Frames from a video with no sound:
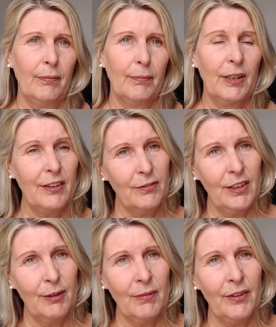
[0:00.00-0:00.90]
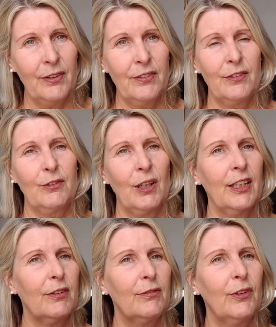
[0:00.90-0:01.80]
Breastfeeding mothers, try and
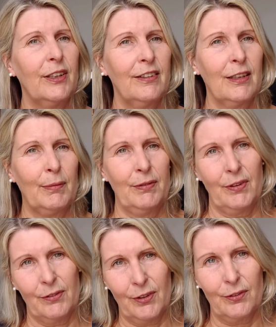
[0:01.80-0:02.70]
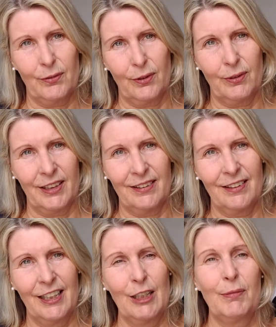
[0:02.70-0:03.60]
avoid a dummy for the first 4 weeks
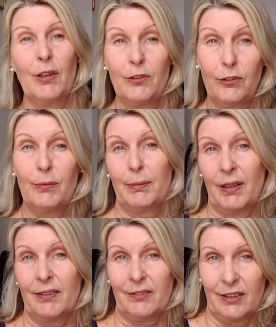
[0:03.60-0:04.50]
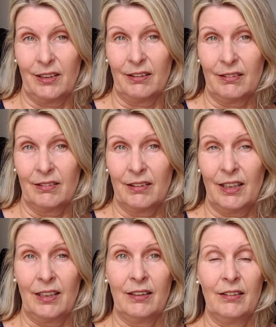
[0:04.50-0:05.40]
because you should be breastfeeding.
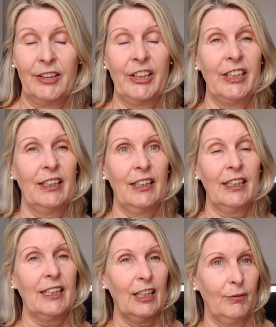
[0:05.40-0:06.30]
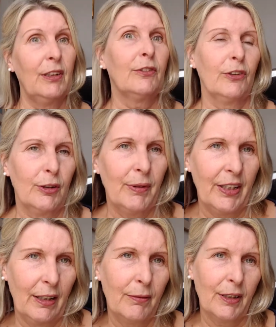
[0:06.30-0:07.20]
And again, we'll talk about
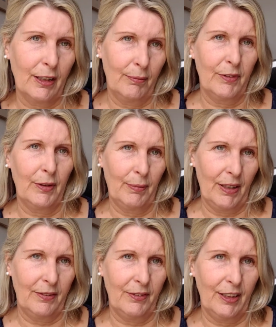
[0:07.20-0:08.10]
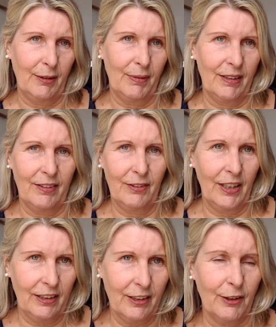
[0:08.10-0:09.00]
that when we come to the breastfeeding bit. So there
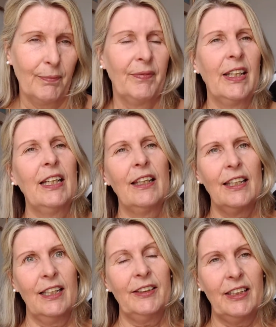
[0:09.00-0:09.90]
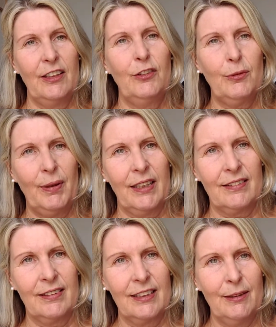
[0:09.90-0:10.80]
you go. That is your back to
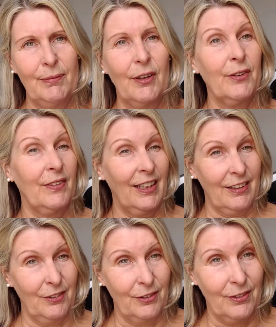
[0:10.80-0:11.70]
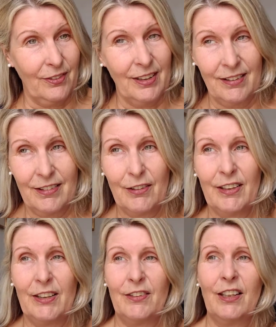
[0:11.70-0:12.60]
sleep, or that is your SID stuff.
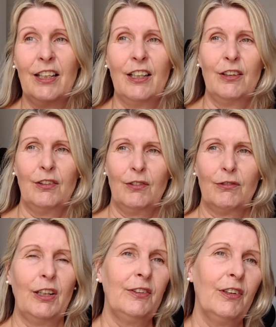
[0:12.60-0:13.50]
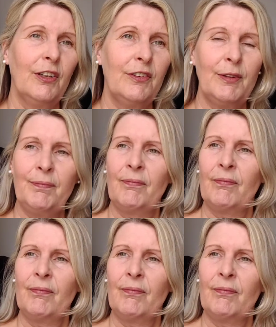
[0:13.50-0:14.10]
Let's run down them.